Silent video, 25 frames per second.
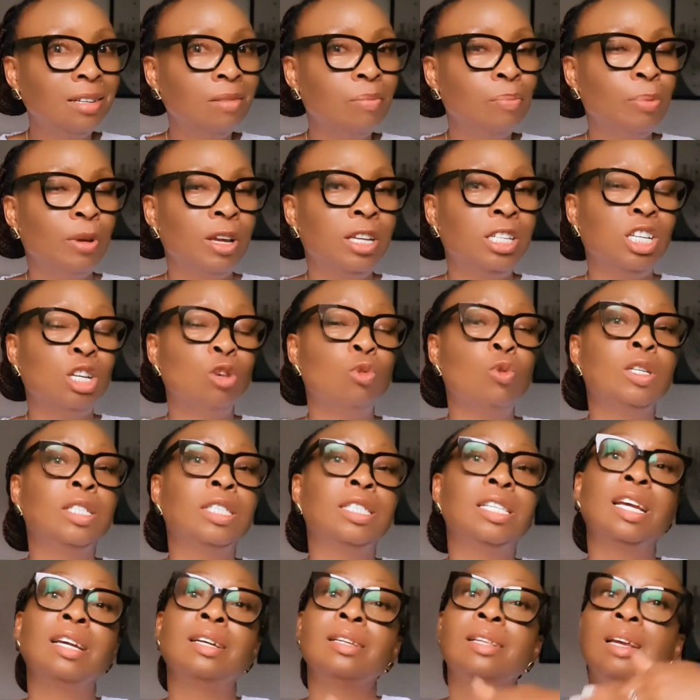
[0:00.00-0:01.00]
page, it will
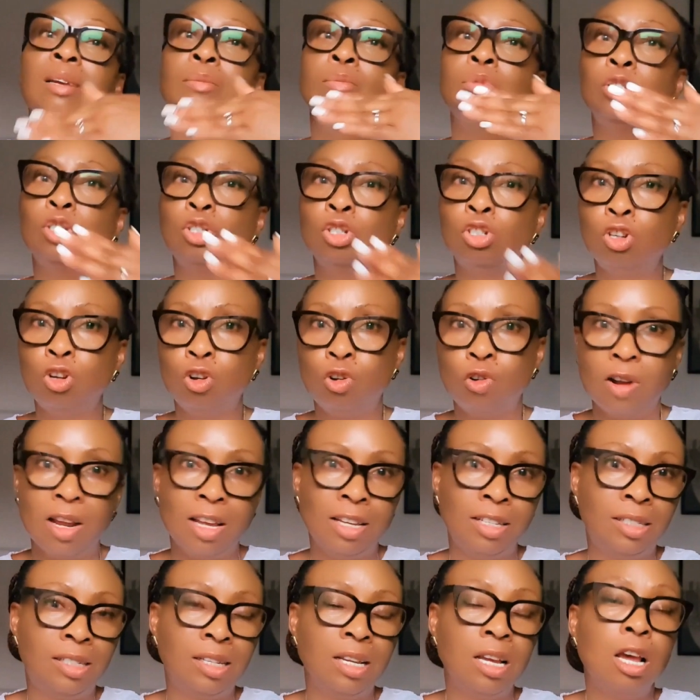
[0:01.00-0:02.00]
take them
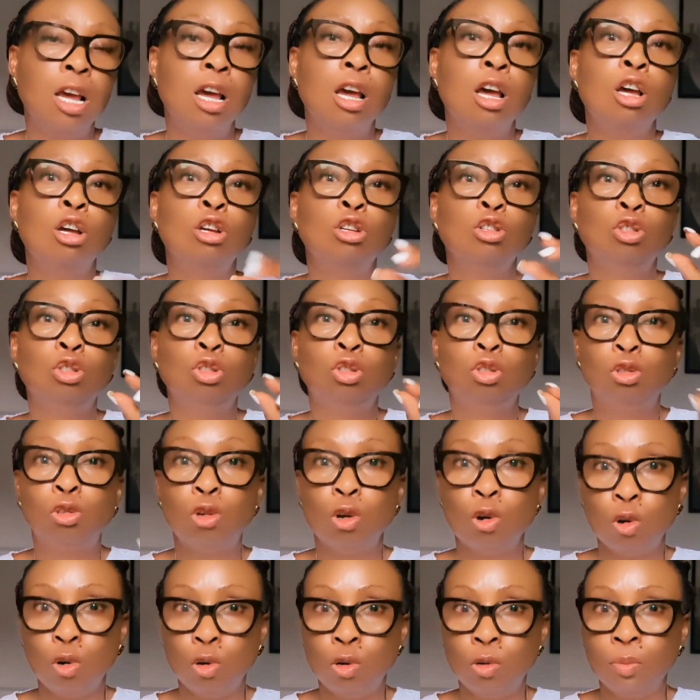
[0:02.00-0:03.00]
straight
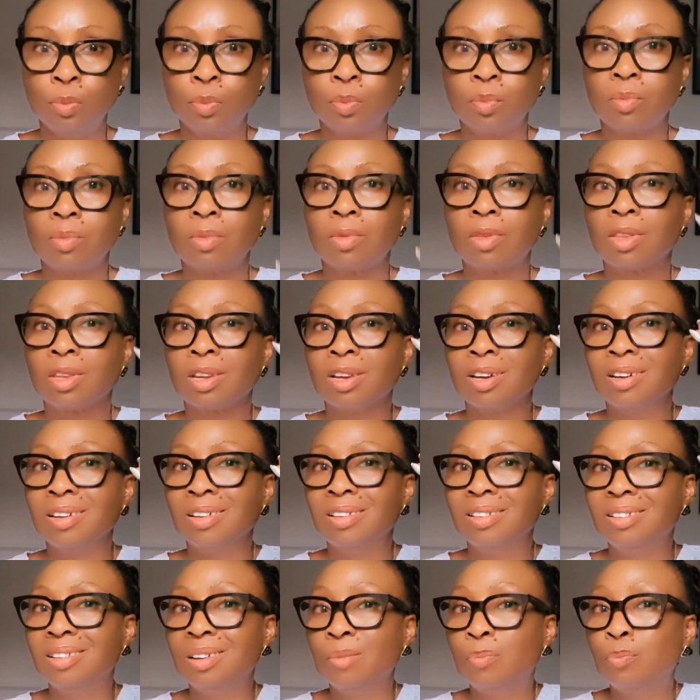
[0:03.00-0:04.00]
to
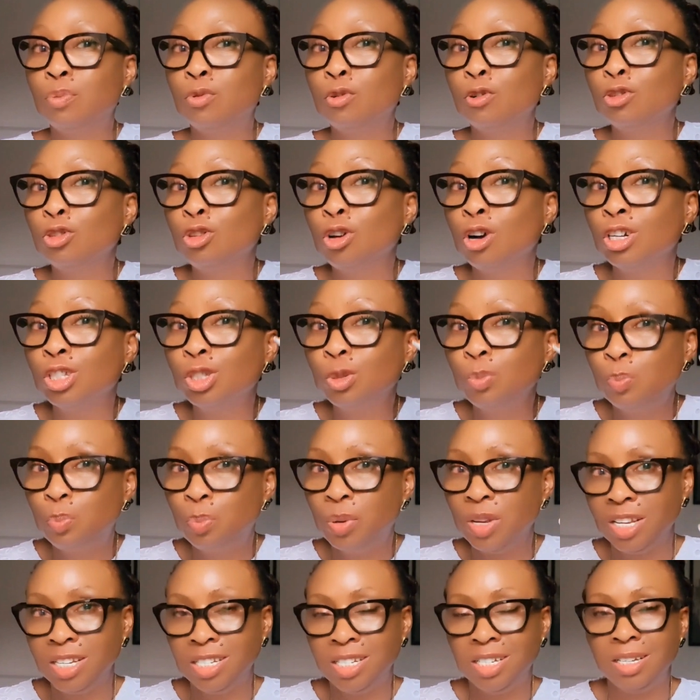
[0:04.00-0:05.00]
the product
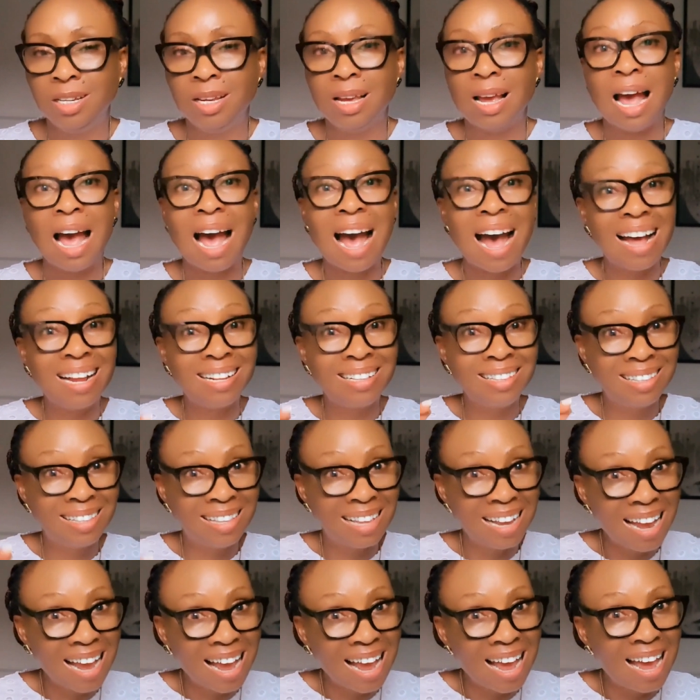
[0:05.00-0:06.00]
page, and
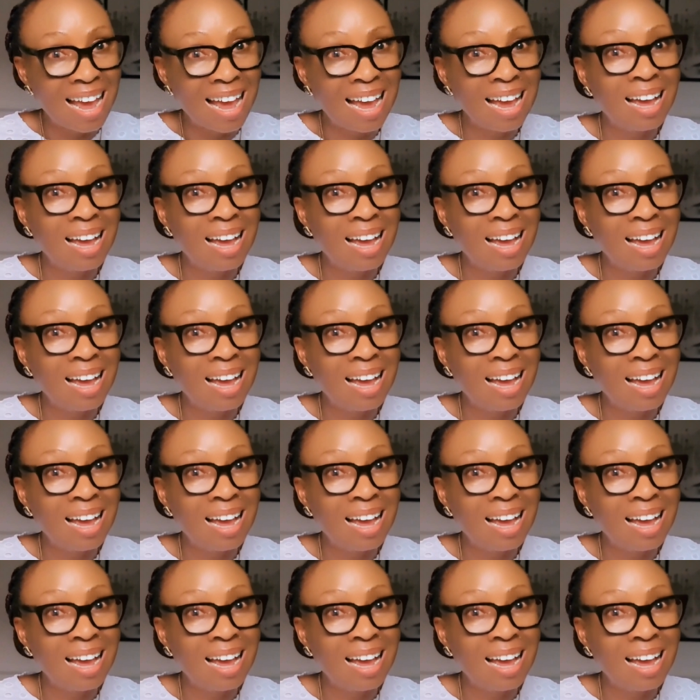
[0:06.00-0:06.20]
there